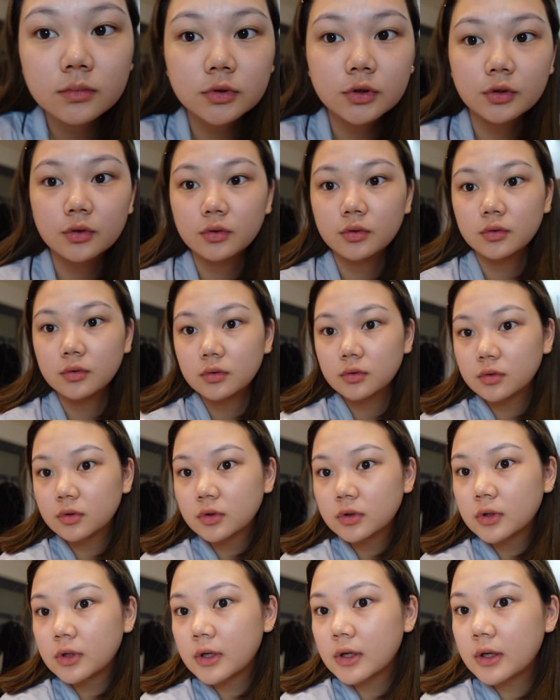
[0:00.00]
So
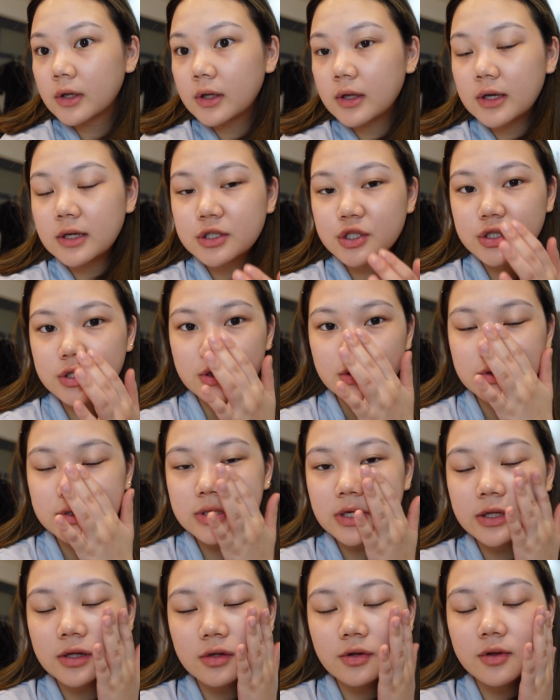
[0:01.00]
yeah, just
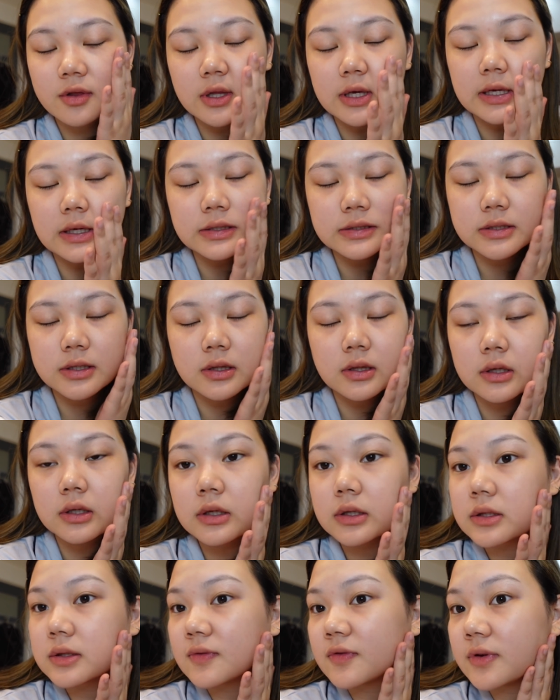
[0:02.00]
those little things. And
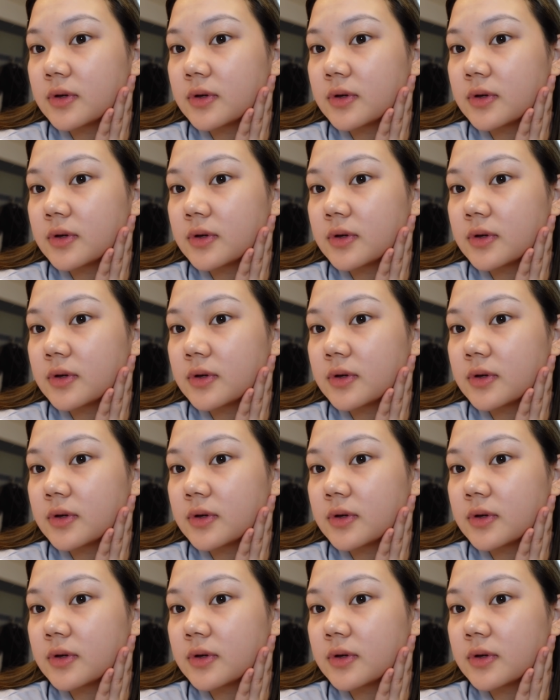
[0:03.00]
then it